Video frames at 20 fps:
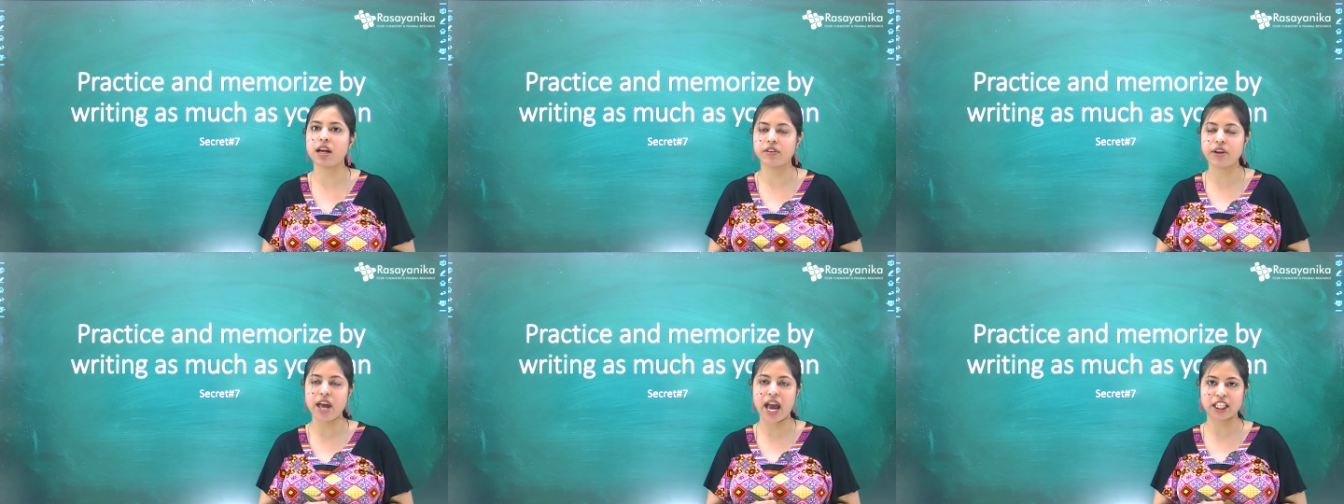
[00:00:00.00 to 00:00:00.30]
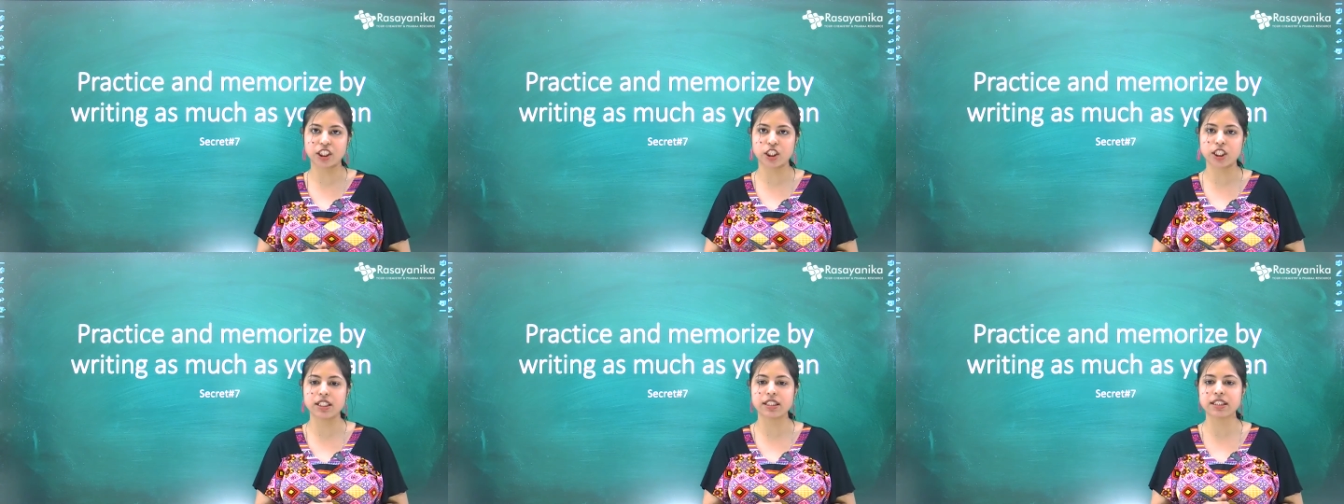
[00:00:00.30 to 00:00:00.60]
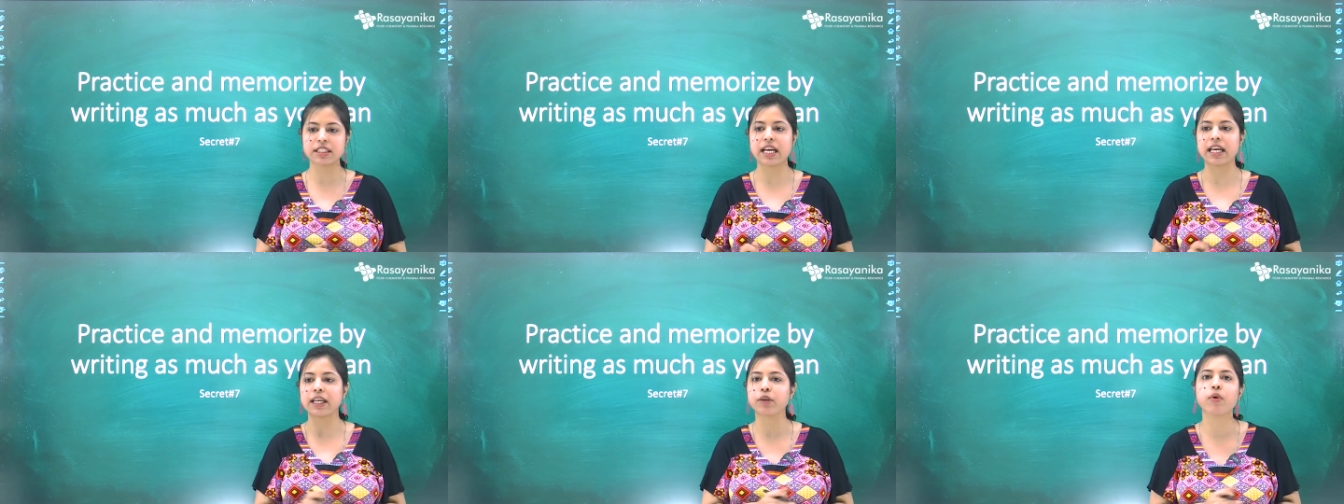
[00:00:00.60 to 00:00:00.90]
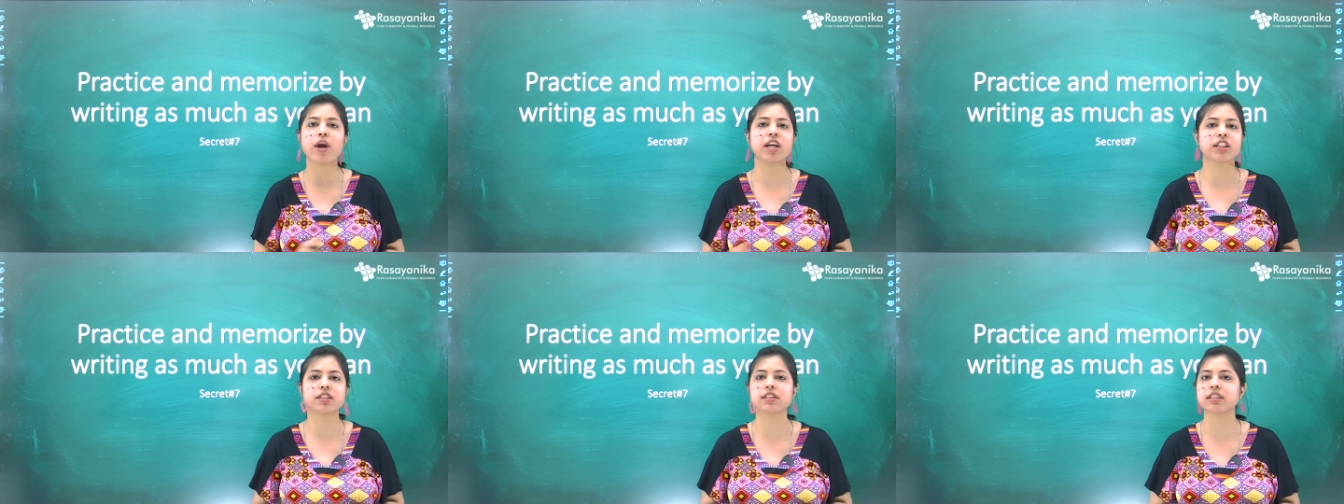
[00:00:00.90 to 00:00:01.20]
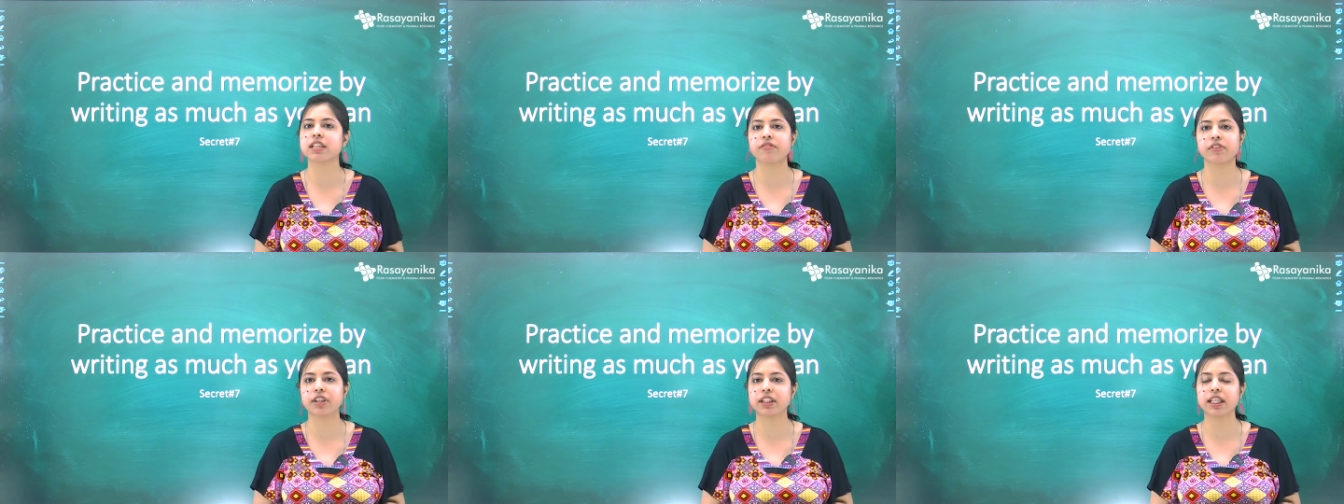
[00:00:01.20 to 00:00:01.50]
reactions the
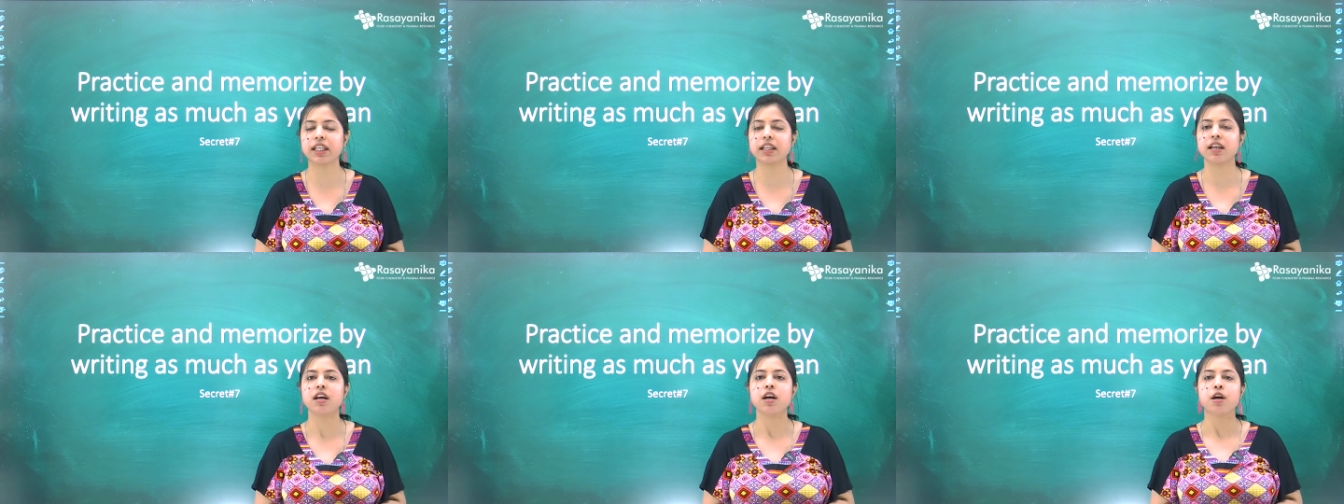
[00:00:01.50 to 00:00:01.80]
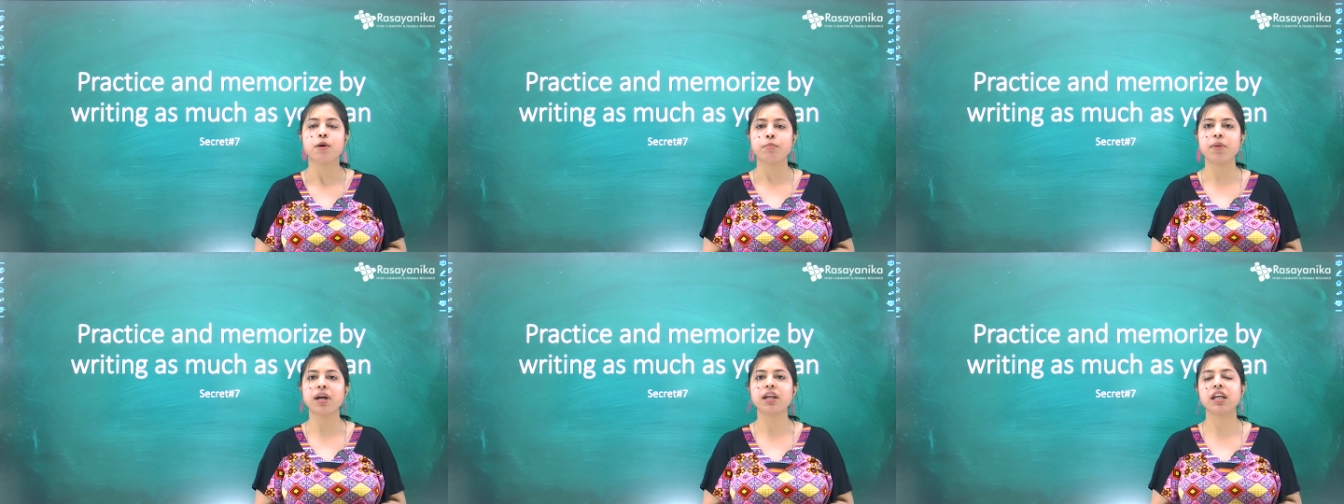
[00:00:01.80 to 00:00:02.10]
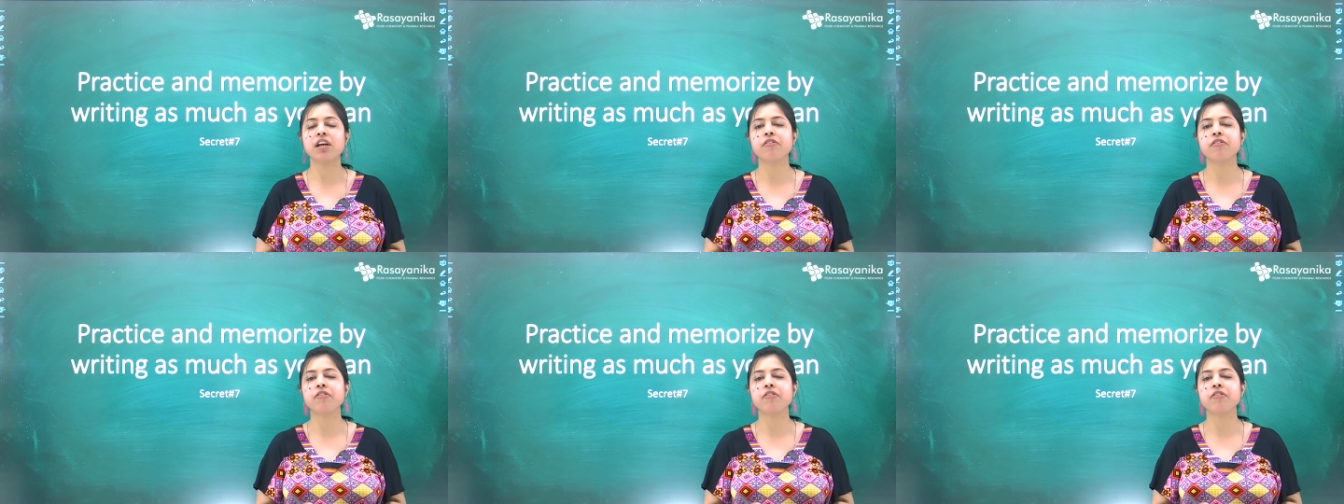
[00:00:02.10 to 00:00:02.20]
equations everything but